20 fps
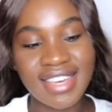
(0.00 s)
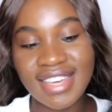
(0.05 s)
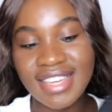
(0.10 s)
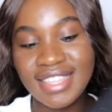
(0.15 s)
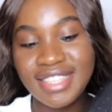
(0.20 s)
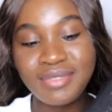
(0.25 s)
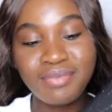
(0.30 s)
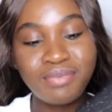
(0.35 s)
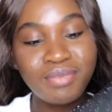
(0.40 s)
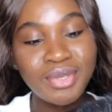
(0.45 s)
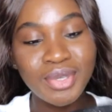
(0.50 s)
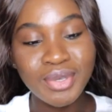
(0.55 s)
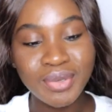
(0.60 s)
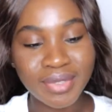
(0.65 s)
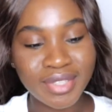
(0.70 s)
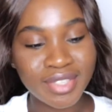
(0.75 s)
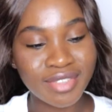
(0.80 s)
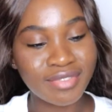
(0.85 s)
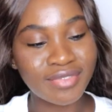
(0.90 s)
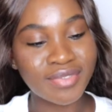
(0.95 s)
It's
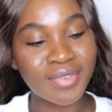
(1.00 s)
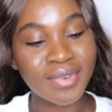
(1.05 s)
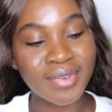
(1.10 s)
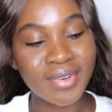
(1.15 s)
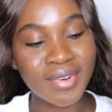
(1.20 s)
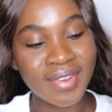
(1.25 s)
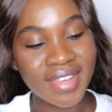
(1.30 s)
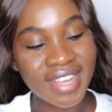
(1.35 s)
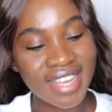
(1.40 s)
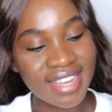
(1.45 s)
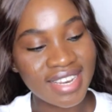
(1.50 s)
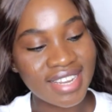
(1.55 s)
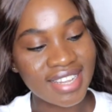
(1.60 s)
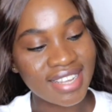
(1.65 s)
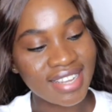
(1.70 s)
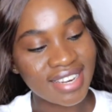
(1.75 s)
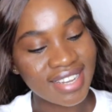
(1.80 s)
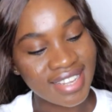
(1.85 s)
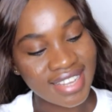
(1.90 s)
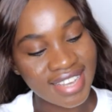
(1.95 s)
beautiful. Look at
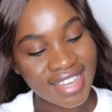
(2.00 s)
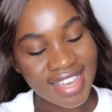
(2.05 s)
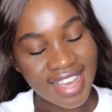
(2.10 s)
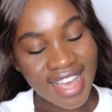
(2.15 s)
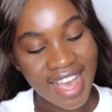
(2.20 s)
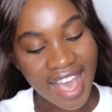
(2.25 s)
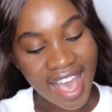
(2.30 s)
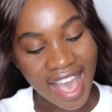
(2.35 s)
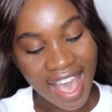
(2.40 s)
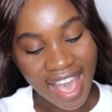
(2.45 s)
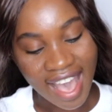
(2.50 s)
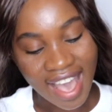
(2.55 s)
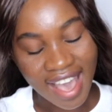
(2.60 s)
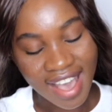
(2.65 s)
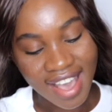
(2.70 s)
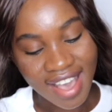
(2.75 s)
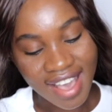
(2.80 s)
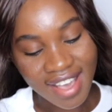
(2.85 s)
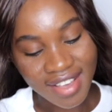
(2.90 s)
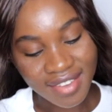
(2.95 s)
it. It
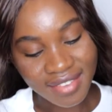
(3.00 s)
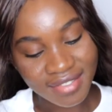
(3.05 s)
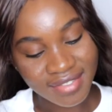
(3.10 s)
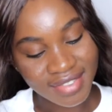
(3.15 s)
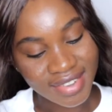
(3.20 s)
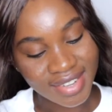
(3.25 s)
have